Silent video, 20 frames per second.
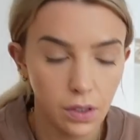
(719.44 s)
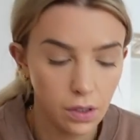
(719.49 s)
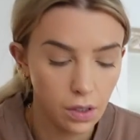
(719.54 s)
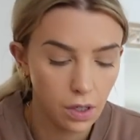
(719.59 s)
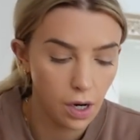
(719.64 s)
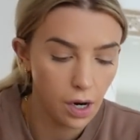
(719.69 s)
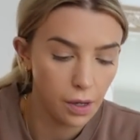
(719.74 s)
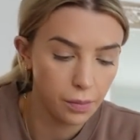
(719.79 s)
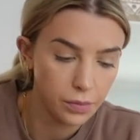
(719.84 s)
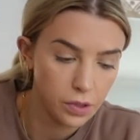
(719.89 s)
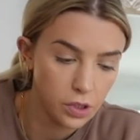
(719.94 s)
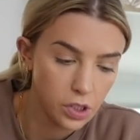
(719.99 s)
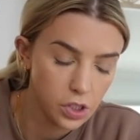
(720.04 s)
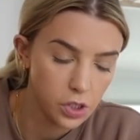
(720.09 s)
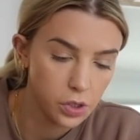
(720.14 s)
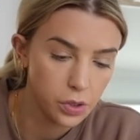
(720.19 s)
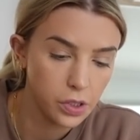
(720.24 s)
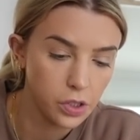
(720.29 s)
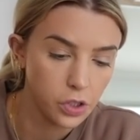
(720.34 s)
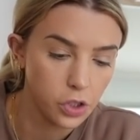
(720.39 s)
Alright, I'm
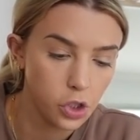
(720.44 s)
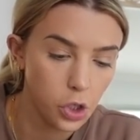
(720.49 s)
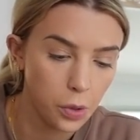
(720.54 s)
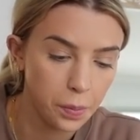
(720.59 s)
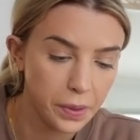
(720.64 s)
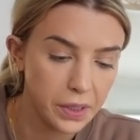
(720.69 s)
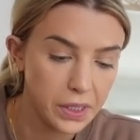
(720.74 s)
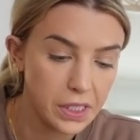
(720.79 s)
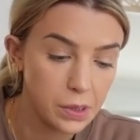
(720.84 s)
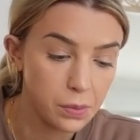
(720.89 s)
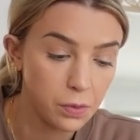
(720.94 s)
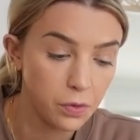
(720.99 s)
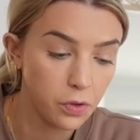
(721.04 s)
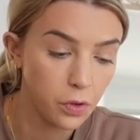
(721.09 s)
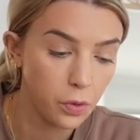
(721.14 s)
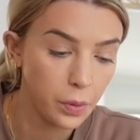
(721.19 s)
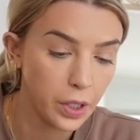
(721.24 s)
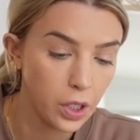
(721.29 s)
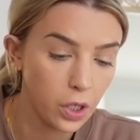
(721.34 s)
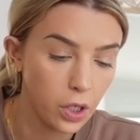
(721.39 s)
just doing the shopping list
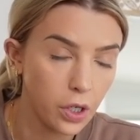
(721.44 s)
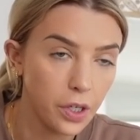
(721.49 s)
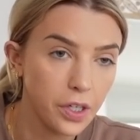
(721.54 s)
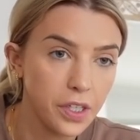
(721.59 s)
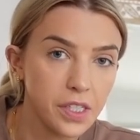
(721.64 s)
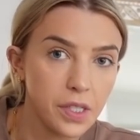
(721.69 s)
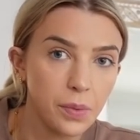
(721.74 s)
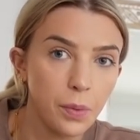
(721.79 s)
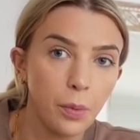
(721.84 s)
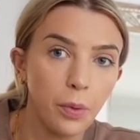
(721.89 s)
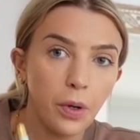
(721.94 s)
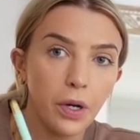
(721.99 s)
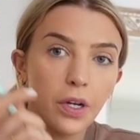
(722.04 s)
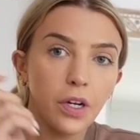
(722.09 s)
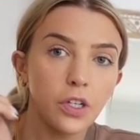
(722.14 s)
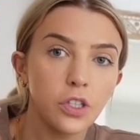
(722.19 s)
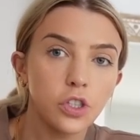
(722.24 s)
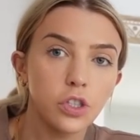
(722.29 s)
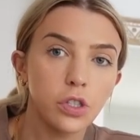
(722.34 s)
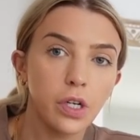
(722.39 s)
before we go because we'll probably
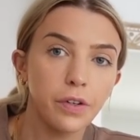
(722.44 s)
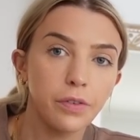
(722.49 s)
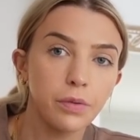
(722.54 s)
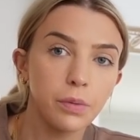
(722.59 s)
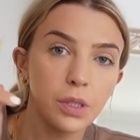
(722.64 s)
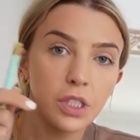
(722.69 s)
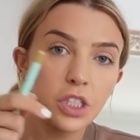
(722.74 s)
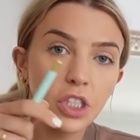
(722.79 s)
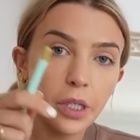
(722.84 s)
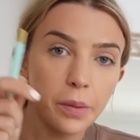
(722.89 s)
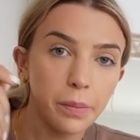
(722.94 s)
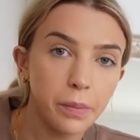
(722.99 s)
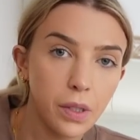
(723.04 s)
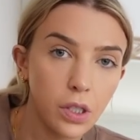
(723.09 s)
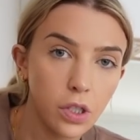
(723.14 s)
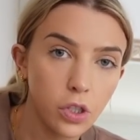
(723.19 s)
go straight from the gym